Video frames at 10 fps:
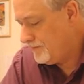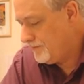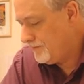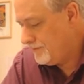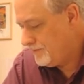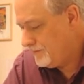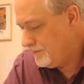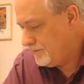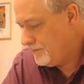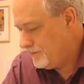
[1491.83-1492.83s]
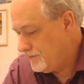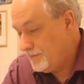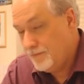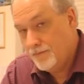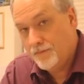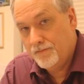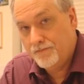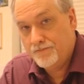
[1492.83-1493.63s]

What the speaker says: Nobody speaks.